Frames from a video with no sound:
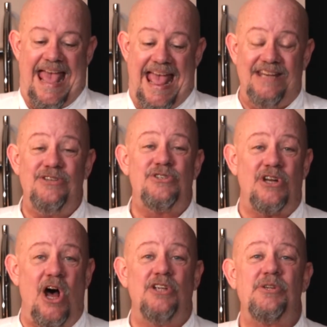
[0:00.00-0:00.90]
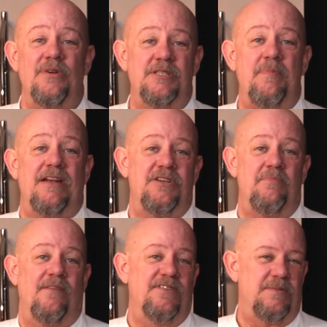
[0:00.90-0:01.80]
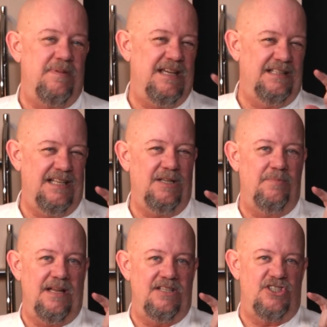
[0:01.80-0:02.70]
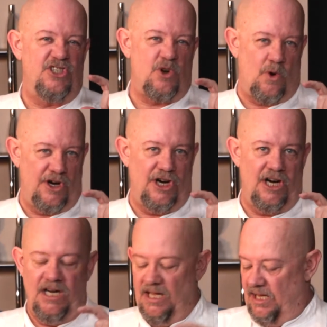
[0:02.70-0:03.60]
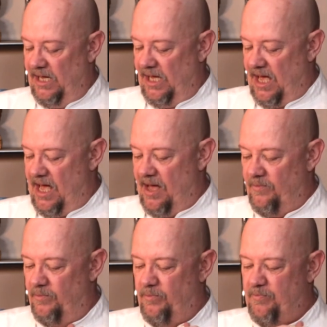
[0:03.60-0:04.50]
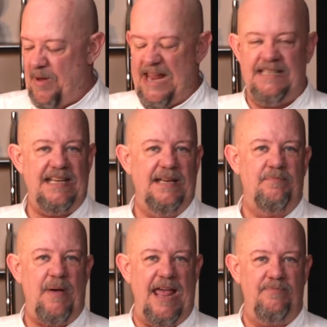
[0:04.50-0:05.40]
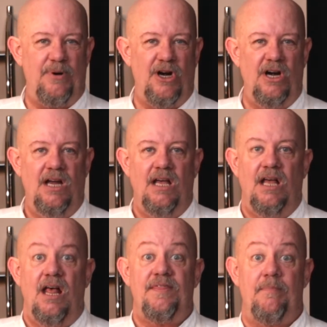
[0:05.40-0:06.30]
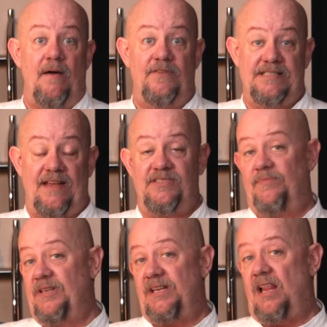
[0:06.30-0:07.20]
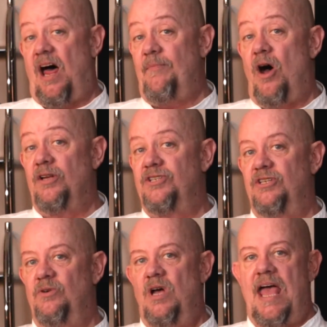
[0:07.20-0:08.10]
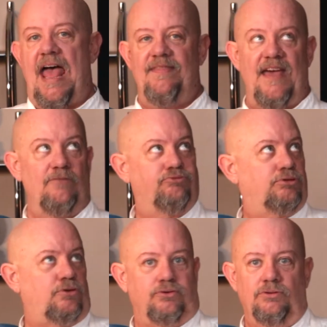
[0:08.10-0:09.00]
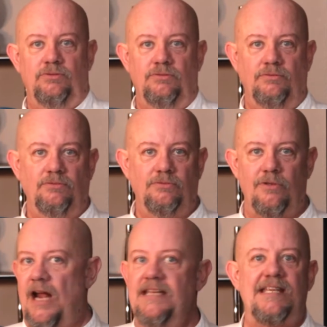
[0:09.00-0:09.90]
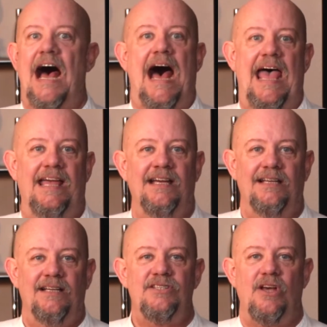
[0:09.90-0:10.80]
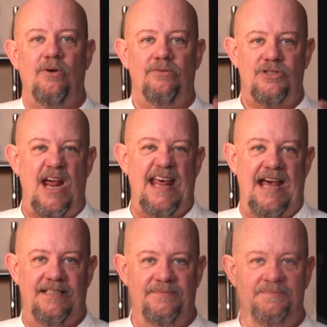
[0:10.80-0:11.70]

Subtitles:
And you should also expect your muffin to be a little bit shorter. Baked in paper, the muffins have something to climb onto, and they race high. So try that.